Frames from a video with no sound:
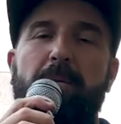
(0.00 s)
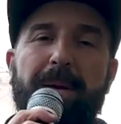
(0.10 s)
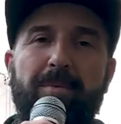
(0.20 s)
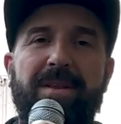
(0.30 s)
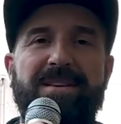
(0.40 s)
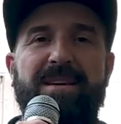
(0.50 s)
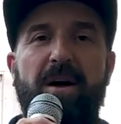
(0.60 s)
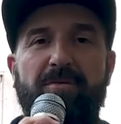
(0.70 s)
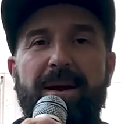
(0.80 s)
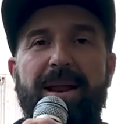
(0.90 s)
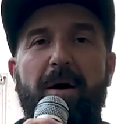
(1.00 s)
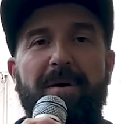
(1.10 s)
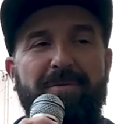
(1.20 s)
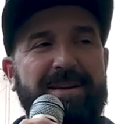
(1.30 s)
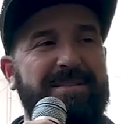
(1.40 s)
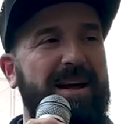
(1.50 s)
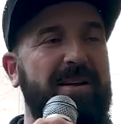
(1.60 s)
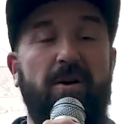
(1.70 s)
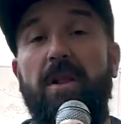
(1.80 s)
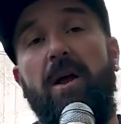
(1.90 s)
People in the South right now, my friends down
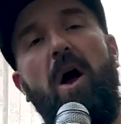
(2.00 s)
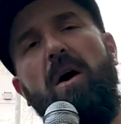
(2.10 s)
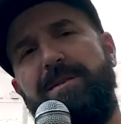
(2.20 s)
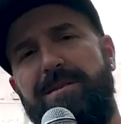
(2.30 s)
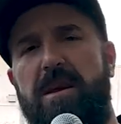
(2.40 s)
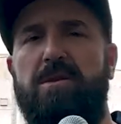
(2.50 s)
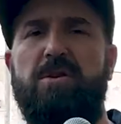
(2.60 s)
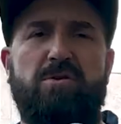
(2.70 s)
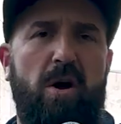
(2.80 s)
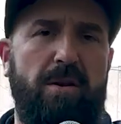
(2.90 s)
there are like, oh, it's like this all the